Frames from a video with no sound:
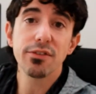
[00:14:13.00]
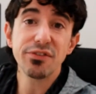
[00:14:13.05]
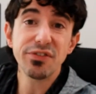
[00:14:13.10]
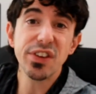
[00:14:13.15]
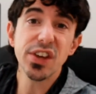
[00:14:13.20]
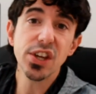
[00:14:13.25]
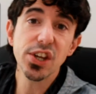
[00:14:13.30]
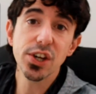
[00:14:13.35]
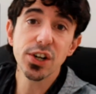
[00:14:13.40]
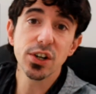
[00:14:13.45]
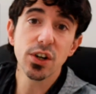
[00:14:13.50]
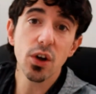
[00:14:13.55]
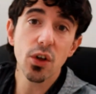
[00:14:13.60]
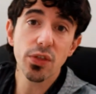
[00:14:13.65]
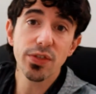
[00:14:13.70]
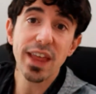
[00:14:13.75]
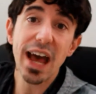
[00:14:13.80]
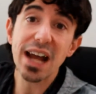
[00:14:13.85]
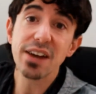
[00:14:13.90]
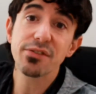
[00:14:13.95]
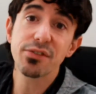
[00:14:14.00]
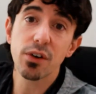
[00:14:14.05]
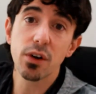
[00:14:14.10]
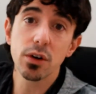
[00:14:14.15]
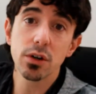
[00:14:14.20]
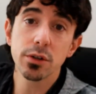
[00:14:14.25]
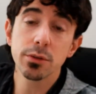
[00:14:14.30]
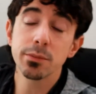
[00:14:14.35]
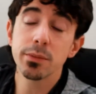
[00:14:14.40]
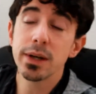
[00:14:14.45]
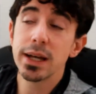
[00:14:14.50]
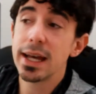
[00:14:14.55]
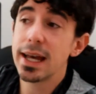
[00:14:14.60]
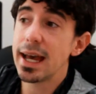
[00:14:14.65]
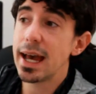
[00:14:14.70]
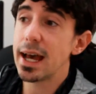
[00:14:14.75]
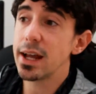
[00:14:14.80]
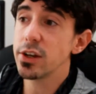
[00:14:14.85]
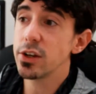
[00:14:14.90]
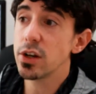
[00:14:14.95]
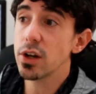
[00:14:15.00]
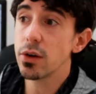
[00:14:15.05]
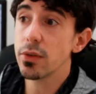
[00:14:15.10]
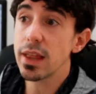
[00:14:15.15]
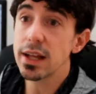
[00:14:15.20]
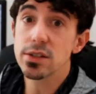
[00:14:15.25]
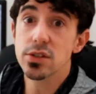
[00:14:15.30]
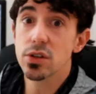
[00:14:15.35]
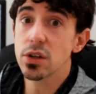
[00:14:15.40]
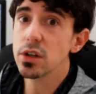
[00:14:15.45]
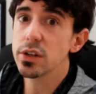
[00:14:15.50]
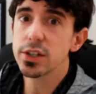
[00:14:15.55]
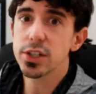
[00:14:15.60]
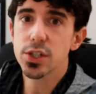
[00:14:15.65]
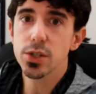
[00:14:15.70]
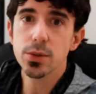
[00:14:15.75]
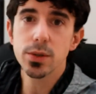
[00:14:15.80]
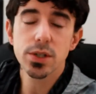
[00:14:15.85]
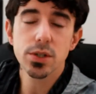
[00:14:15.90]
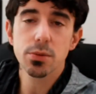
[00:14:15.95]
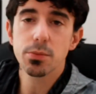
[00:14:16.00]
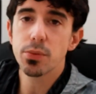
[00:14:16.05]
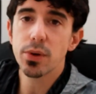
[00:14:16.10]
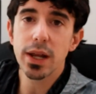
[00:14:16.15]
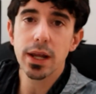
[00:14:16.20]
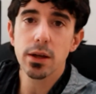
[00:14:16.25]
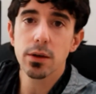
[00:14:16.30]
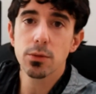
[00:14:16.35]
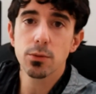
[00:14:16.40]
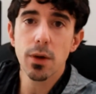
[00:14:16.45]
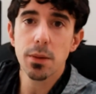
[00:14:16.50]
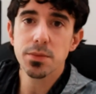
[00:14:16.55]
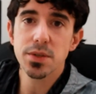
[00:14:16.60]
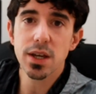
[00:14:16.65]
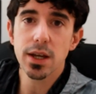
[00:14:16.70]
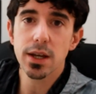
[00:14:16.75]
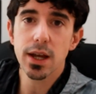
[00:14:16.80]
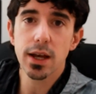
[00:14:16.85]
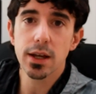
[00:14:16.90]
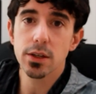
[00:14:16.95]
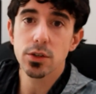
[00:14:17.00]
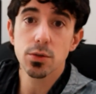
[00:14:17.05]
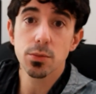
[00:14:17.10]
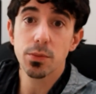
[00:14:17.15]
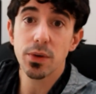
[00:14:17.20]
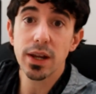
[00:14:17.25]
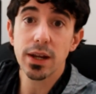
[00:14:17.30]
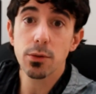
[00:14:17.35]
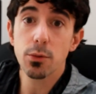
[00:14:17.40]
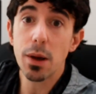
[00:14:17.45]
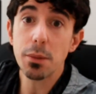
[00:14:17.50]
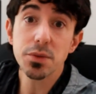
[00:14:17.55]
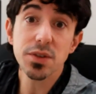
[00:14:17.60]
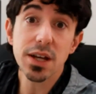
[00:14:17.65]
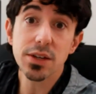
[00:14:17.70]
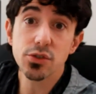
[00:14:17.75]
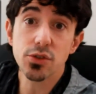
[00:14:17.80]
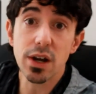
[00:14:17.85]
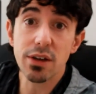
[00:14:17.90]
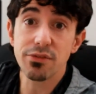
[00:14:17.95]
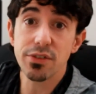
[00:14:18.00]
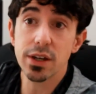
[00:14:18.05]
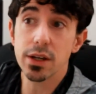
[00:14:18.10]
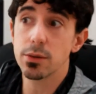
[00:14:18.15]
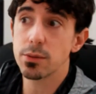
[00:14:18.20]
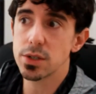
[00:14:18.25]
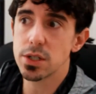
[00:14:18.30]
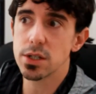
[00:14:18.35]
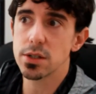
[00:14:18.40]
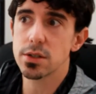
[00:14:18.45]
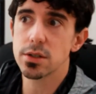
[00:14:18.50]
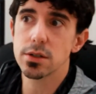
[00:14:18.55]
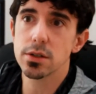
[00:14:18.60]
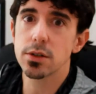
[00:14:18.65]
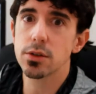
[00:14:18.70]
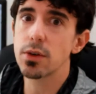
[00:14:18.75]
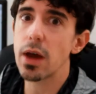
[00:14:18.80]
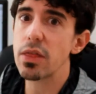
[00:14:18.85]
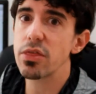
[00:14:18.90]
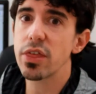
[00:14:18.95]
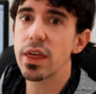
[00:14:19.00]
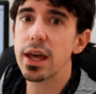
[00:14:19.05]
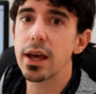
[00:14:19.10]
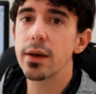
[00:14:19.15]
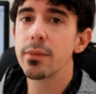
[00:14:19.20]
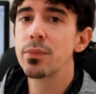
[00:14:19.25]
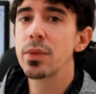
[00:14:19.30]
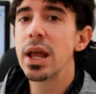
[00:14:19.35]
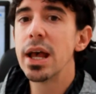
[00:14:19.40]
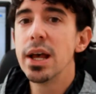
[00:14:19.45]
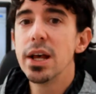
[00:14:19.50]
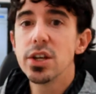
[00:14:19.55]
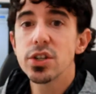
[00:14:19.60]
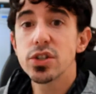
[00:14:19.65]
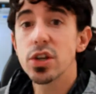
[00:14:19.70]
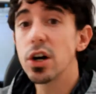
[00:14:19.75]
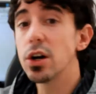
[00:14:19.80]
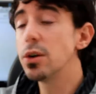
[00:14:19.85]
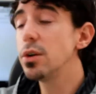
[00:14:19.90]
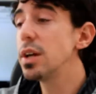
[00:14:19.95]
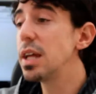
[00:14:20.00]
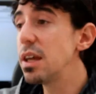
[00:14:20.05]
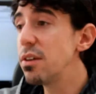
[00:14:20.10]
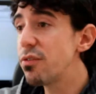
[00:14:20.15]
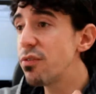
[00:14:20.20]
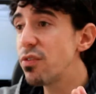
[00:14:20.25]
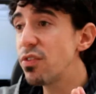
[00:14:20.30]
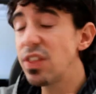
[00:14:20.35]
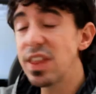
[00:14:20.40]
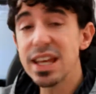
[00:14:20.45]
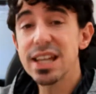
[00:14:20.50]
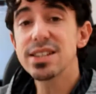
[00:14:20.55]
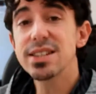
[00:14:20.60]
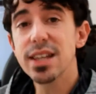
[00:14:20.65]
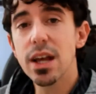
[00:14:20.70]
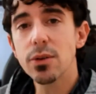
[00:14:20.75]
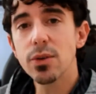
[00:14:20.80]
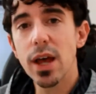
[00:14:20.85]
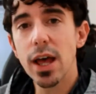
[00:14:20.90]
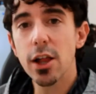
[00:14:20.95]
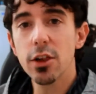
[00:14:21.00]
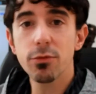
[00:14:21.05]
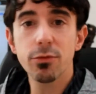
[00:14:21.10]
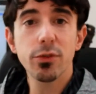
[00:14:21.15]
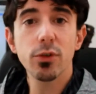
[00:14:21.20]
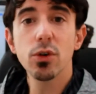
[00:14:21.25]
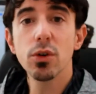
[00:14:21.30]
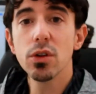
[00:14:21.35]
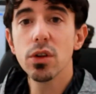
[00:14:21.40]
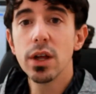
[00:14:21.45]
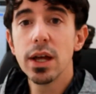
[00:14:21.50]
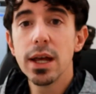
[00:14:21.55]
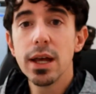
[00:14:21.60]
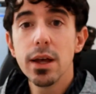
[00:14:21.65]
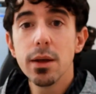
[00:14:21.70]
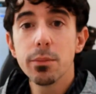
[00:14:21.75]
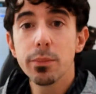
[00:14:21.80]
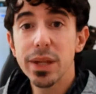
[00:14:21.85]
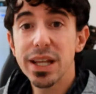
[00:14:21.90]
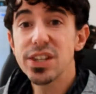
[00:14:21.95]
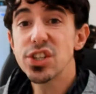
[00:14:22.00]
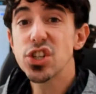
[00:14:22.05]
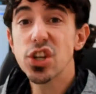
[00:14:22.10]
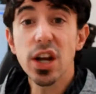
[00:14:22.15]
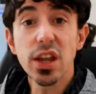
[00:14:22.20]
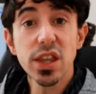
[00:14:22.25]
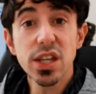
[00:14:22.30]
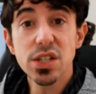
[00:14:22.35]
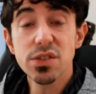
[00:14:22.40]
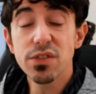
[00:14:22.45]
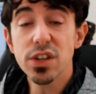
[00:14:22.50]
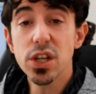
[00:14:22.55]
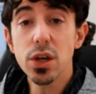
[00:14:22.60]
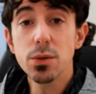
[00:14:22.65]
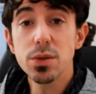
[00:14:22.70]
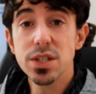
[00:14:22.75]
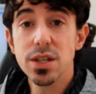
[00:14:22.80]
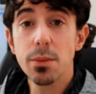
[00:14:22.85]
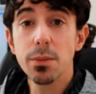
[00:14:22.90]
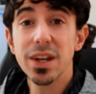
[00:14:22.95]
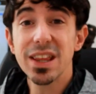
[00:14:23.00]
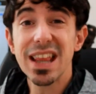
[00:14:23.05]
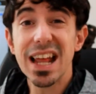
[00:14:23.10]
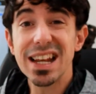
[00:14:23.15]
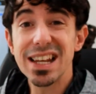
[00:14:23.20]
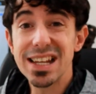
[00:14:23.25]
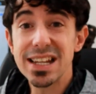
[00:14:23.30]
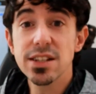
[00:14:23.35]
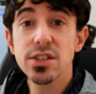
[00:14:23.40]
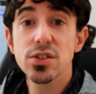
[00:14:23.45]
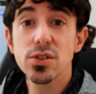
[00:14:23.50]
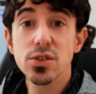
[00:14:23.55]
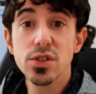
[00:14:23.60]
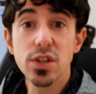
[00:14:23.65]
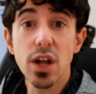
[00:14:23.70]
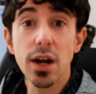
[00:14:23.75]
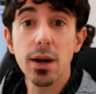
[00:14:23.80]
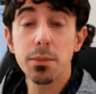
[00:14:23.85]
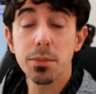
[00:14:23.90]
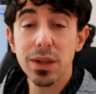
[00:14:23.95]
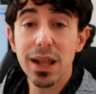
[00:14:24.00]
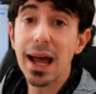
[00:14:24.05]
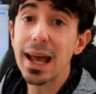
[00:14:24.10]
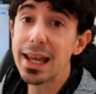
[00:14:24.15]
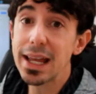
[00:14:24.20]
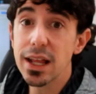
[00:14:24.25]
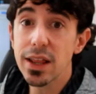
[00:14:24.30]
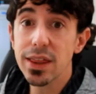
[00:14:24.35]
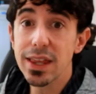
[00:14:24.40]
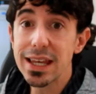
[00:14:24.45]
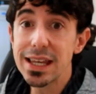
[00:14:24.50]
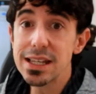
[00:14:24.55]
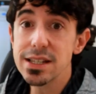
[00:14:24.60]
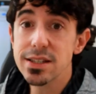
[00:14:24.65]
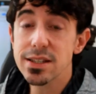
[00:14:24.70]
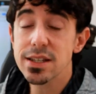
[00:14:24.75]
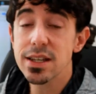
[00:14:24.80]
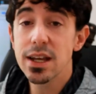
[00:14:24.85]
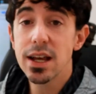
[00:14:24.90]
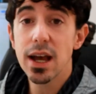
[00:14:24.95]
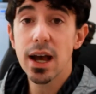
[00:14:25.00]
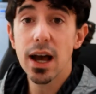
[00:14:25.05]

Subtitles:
figure on that forum, and that's all they're doing to bring website traffic, which is a great thing. So if these sound helpful, please share this video with somebody that needs to start applying these